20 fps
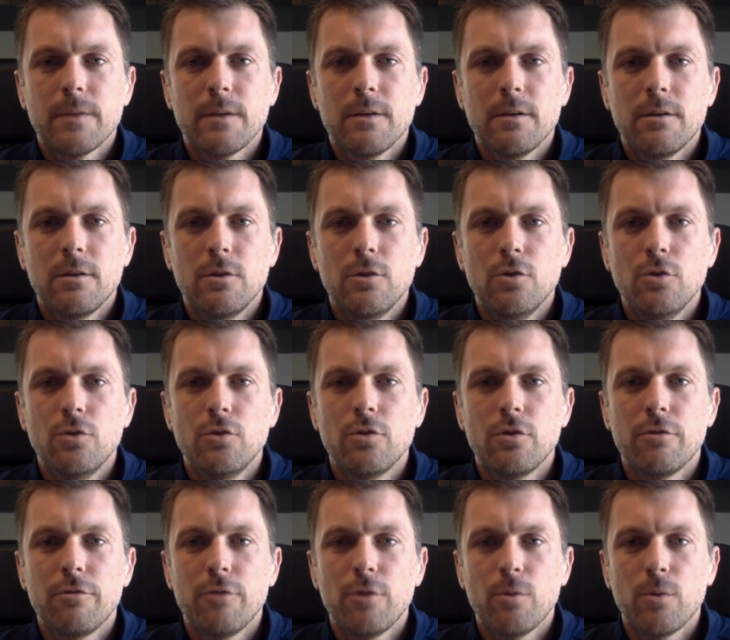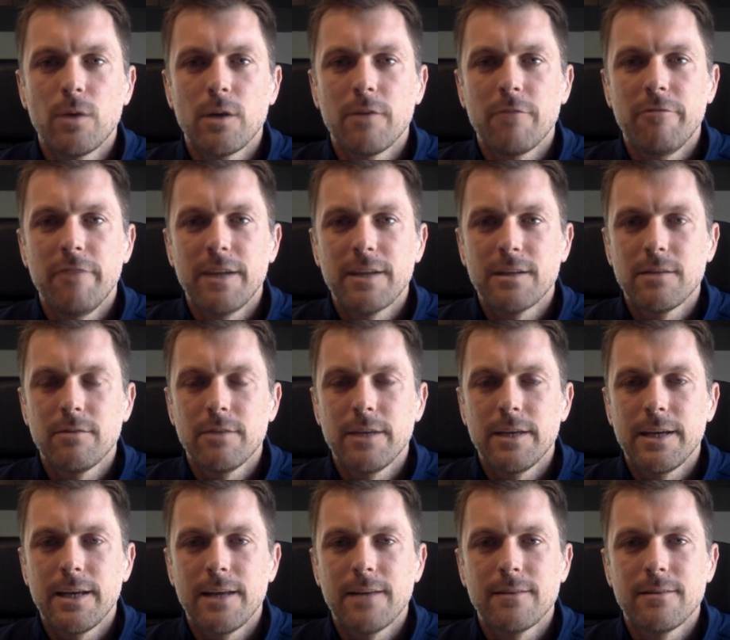use their footwork effectively
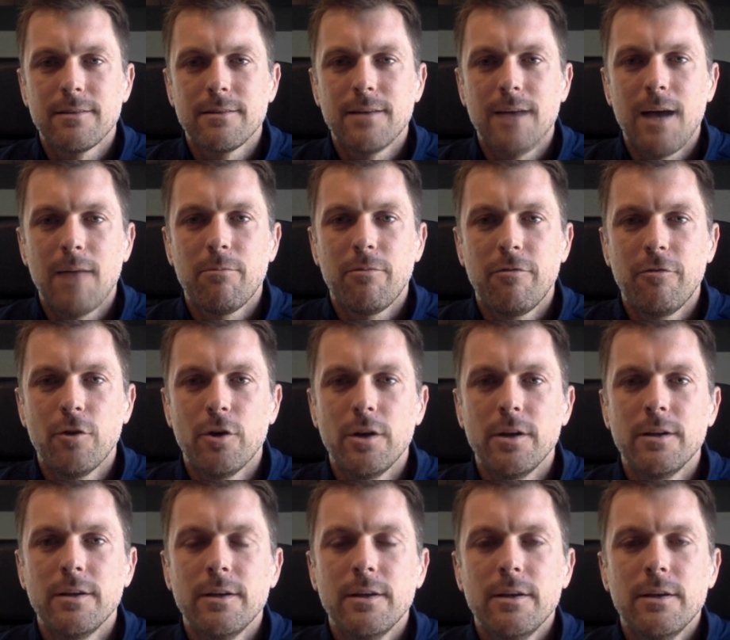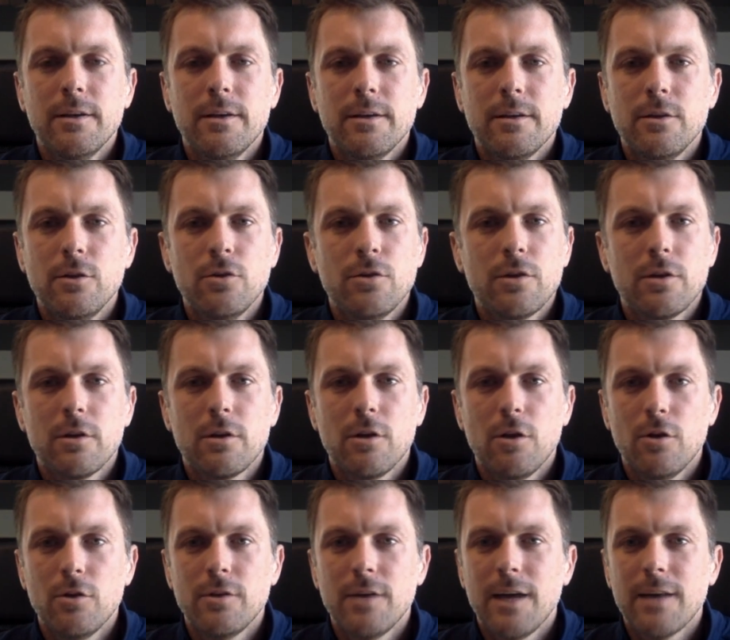against the top foot, you can
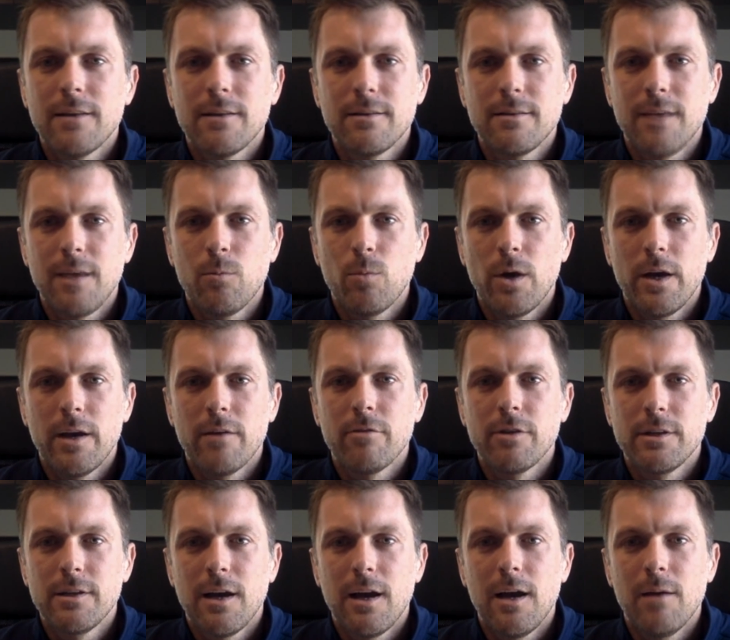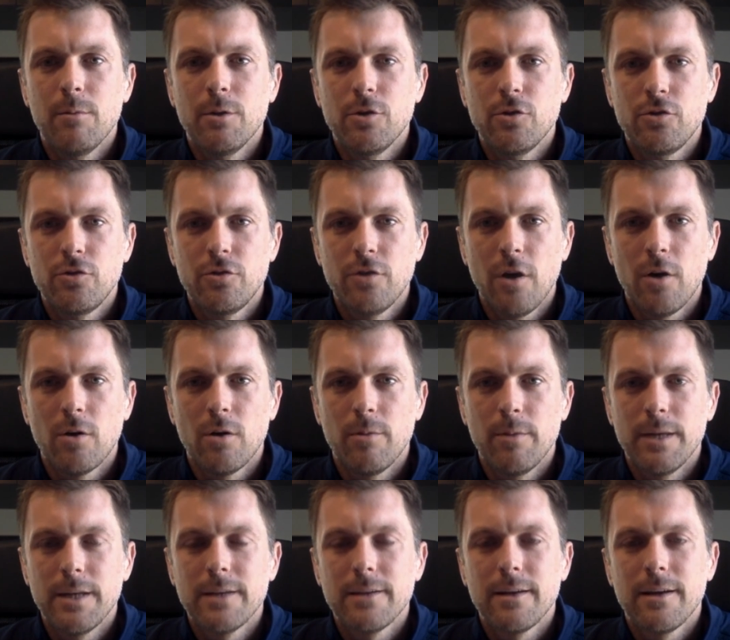close out the same way every time and show them
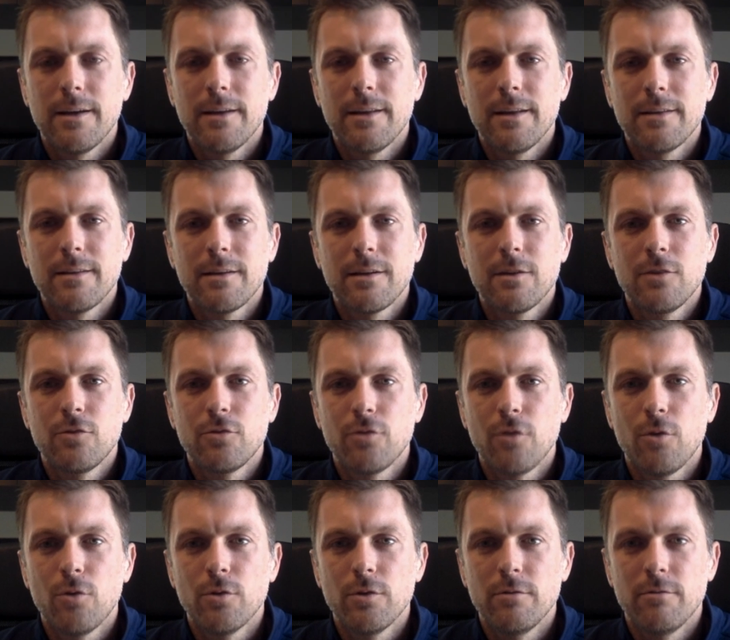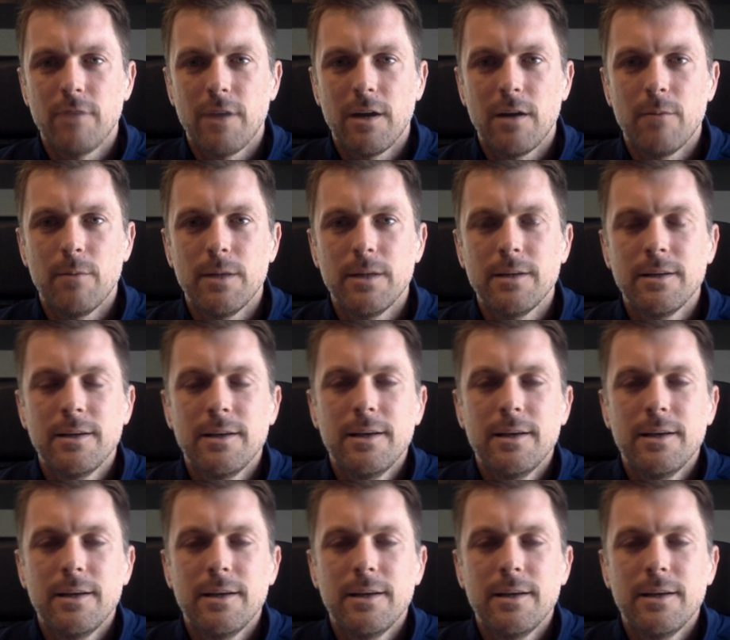it. That's a controlled environment.